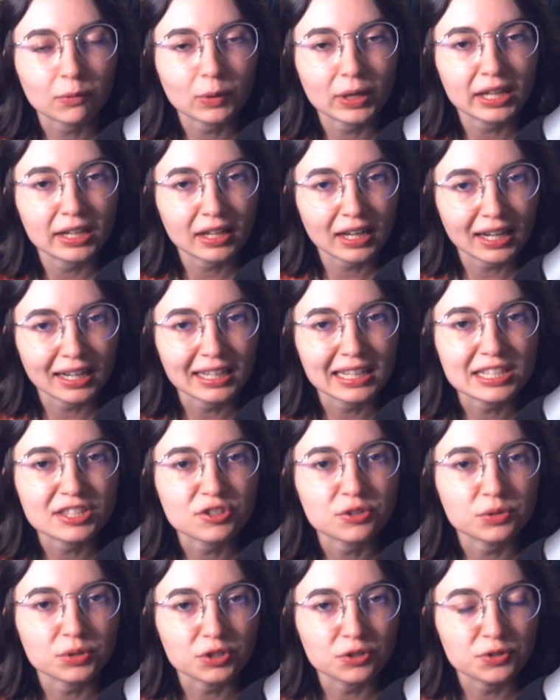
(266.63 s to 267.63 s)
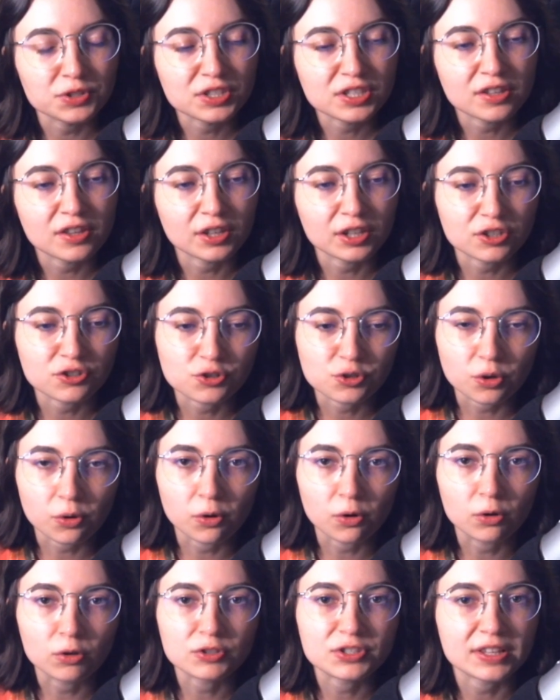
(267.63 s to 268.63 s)
way it kind of gets you used to the
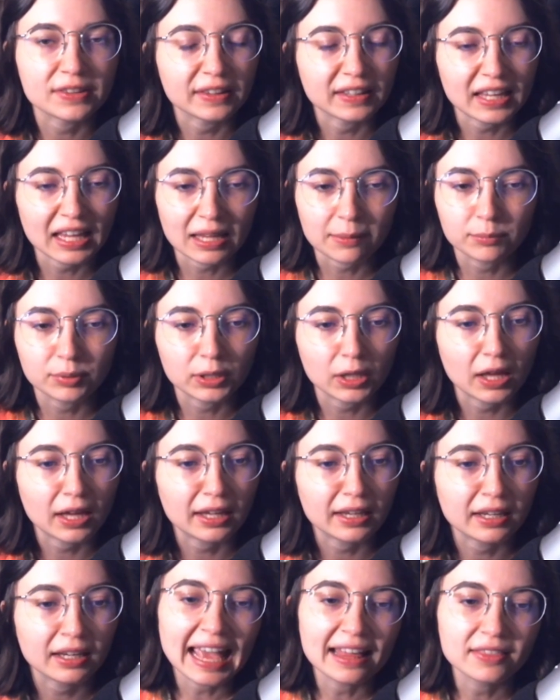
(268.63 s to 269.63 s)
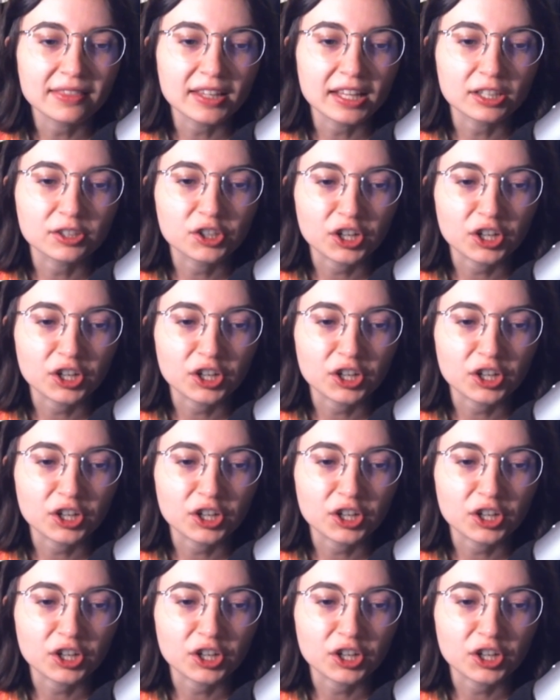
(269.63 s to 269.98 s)
controls and the gameplay. And then